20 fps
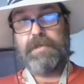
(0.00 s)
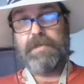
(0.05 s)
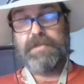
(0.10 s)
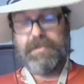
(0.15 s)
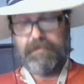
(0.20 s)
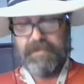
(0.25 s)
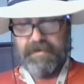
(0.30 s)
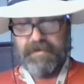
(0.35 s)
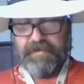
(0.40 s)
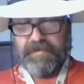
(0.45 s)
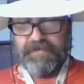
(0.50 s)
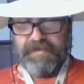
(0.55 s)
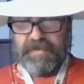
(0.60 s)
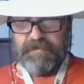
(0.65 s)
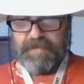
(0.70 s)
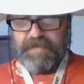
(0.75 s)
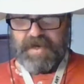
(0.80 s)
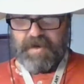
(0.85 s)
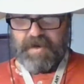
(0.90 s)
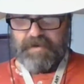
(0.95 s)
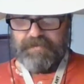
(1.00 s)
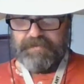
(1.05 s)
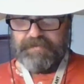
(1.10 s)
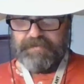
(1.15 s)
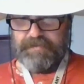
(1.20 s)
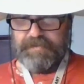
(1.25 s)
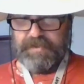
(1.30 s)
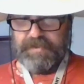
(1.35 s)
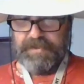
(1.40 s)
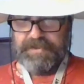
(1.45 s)
Something to think about
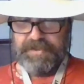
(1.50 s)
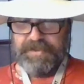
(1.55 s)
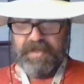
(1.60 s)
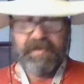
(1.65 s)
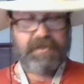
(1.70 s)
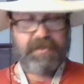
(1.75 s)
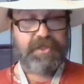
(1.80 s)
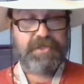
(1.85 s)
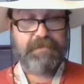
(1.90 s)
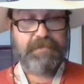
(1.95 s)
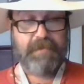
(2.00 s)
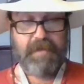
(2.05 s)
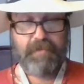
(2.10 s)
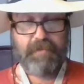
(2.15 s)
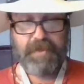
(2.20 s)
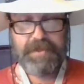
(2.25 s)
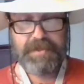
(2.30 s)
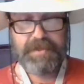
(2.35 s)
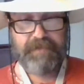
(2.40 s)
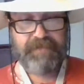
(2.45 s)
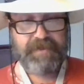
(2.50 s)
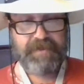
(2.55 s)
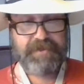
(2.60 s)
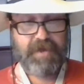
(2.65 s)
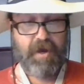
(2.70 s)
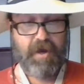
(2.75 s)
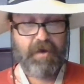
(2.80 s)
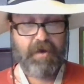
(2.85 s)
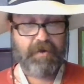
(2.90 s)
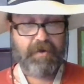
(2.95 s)
instead of just memories of the
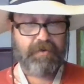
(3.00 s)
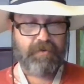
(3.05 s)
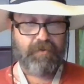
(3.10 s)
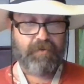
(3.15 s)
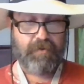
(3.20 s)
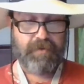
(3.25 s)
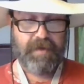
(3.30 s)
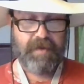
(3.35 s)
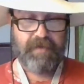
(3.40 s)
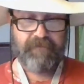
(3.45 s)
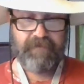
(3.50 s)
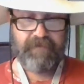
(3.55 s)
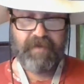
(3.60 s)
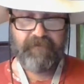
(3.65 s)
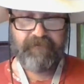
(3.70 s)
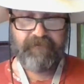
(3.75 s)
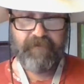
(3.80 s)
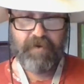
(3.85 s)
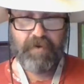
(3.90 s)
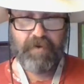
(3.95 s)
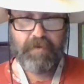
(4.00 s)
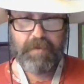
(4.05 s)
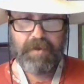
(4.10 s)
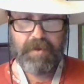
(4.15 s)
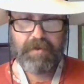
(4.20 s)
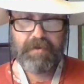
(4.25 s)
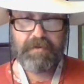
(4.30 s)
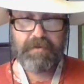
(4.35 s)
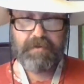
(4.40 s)
daughter or that photo book.